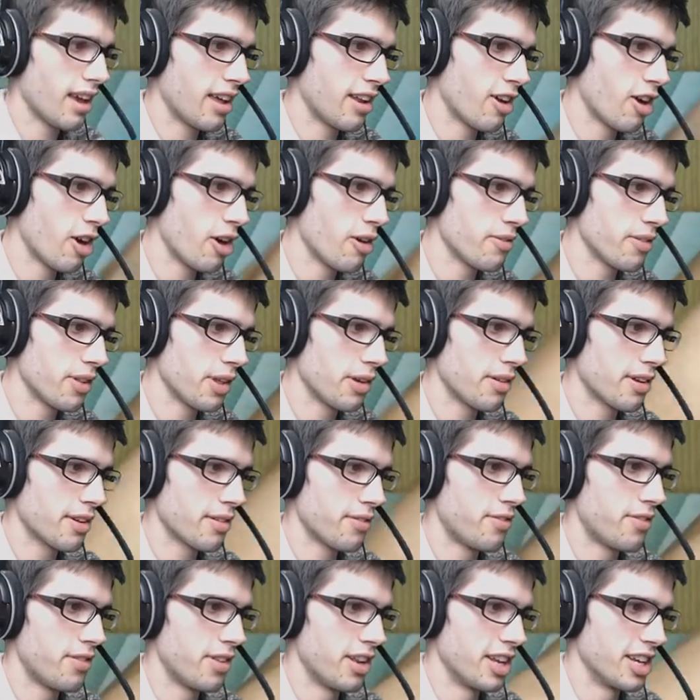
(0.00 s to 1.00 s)
And hopefully we
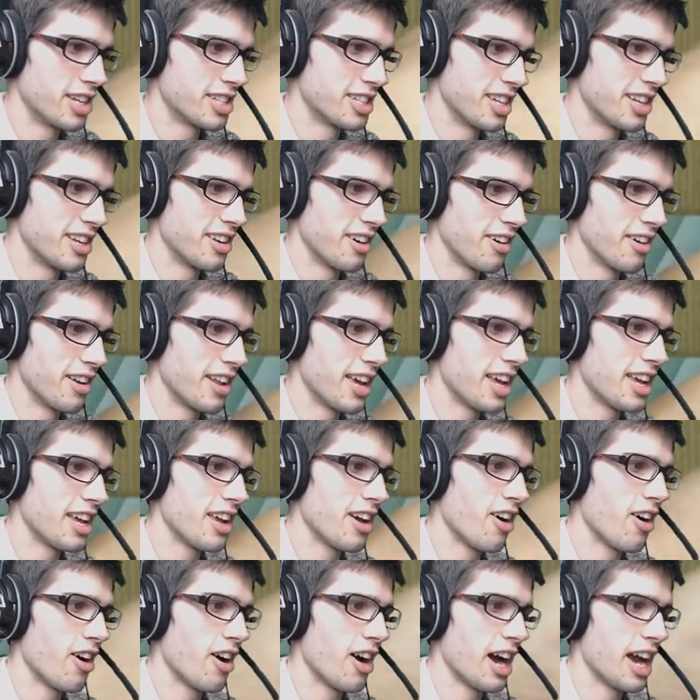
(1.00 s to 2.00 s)
can finish it on a
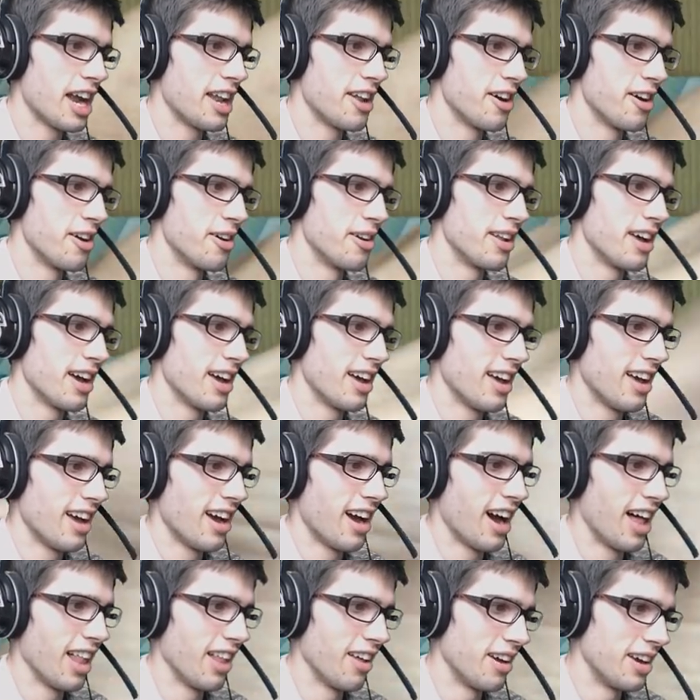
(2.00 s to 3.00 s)
high note.
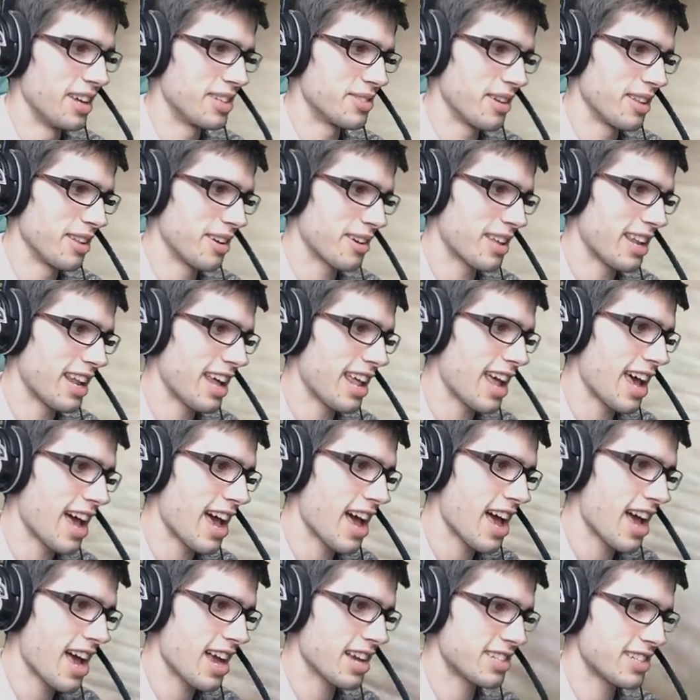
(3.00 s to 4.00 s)
Otherwise, we're looking at a
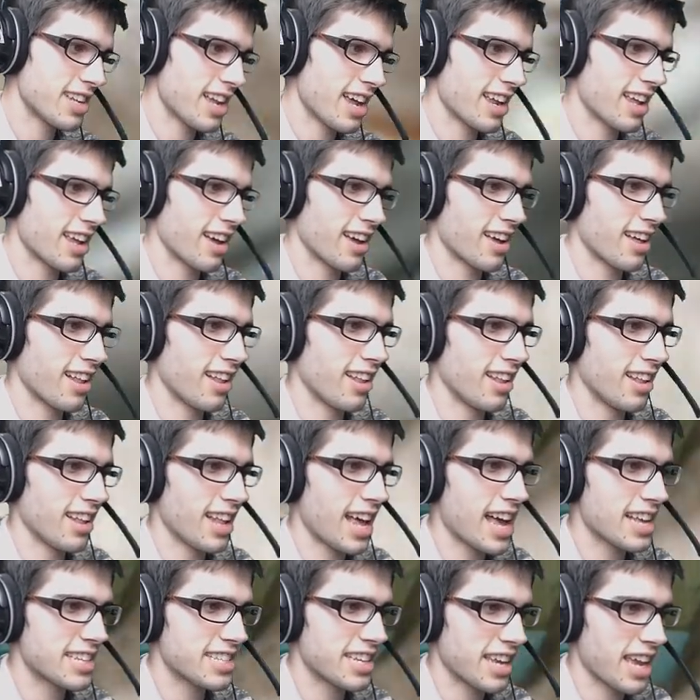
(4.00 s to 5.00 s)
hashtag a
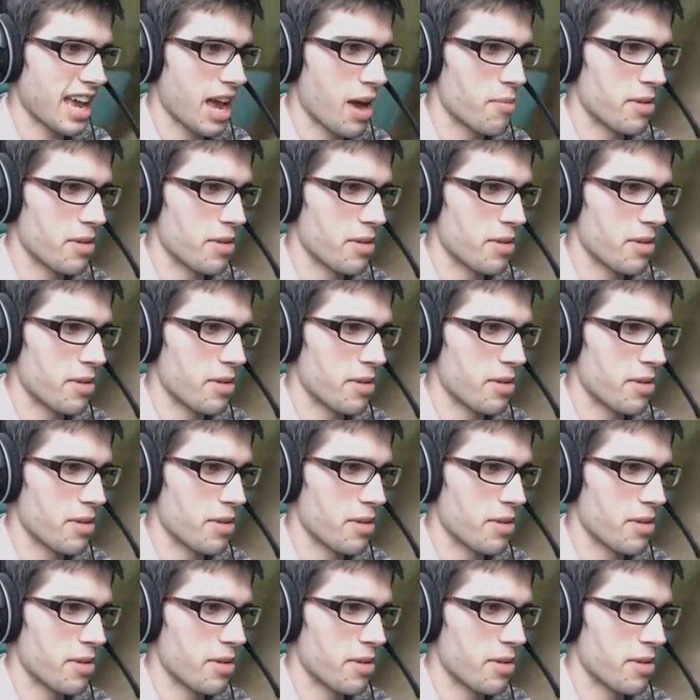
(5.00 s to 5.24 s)
classic